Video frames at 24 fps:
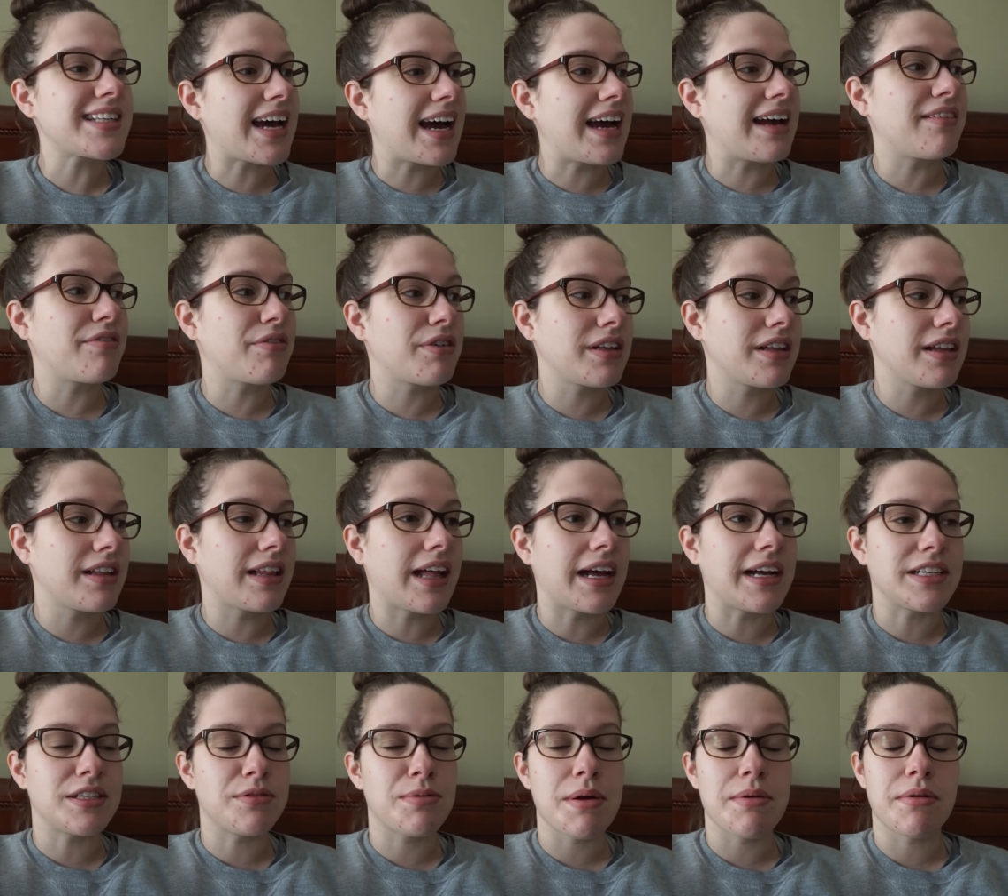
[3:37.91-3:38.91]
I really
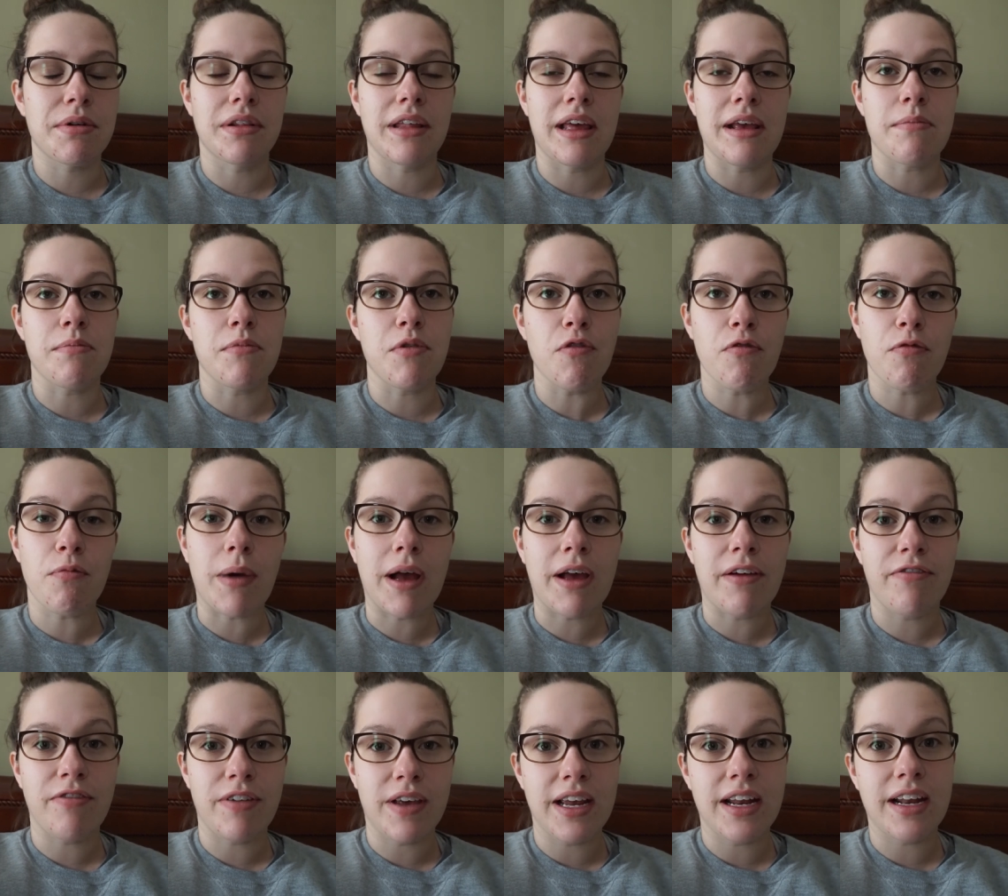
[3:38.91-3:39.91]
like to be able to like move
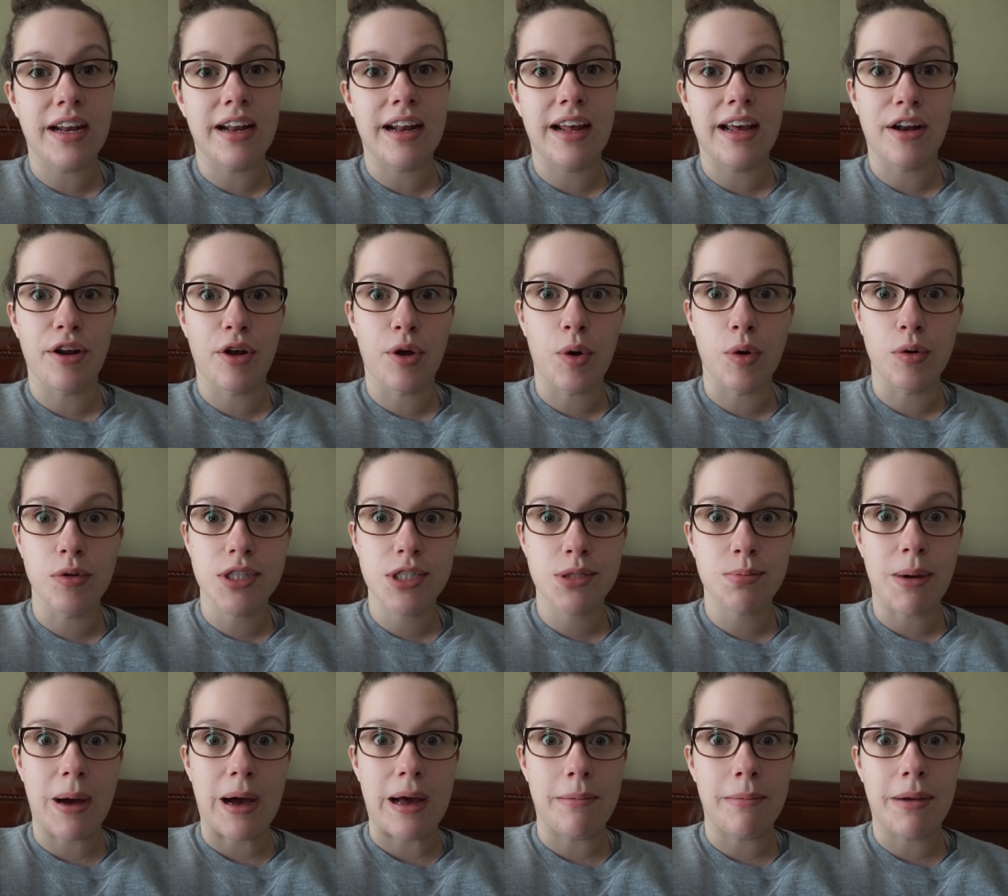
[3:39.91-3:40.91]
my feet and hit a cold
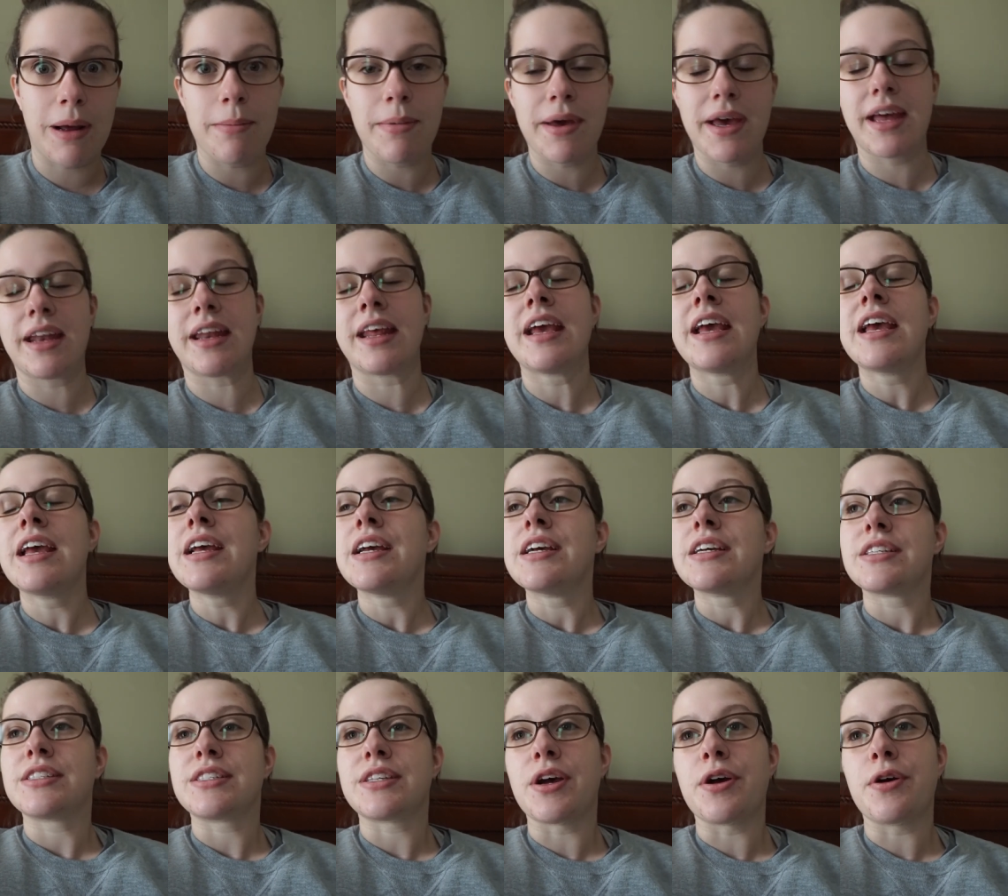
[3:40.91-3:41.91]
spot in my bed,
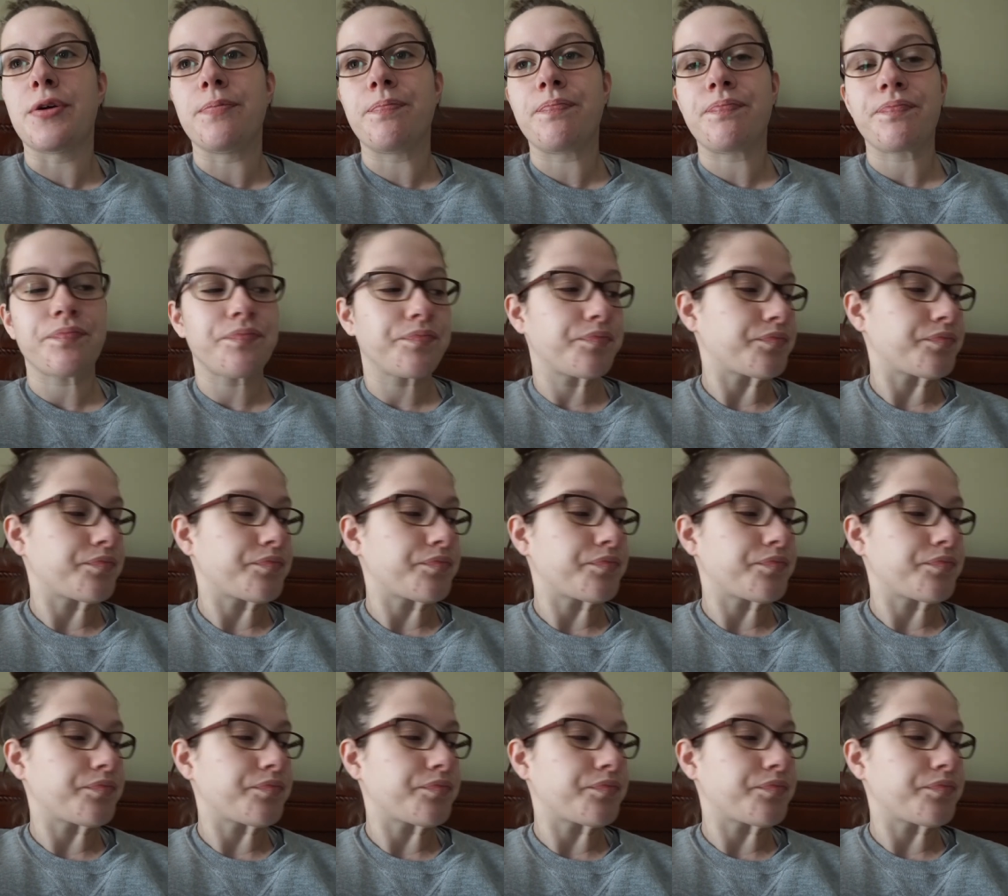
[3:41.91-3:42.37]
so